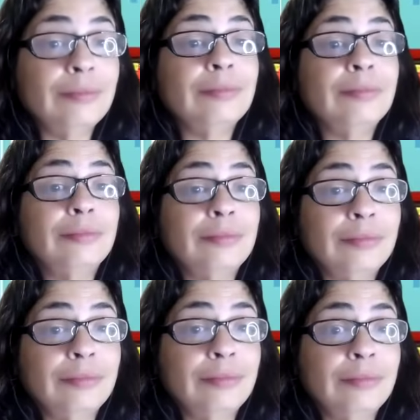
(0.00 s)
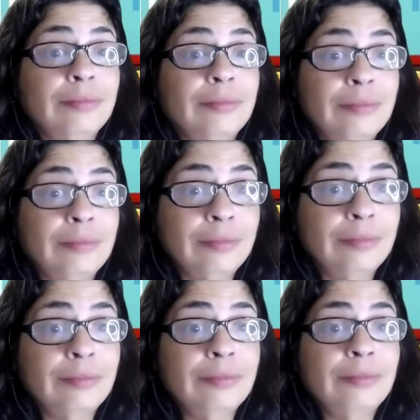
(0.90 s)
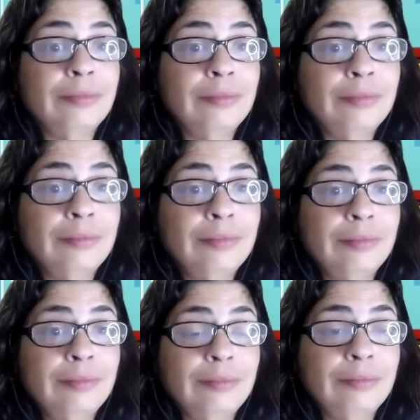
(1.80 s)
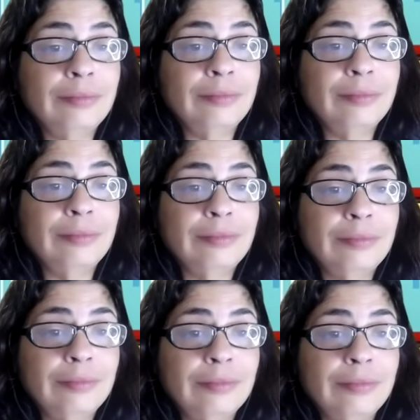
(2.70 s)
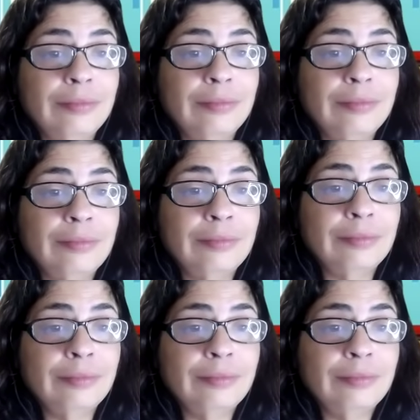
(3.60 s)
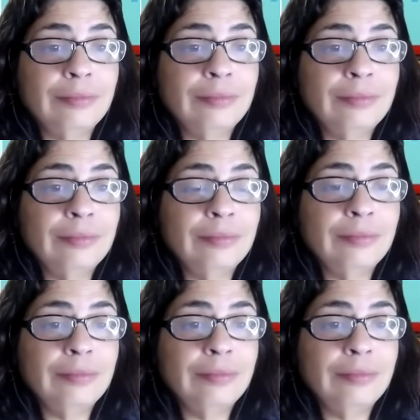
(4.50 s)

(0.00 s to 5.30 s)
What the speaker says: (not speaking)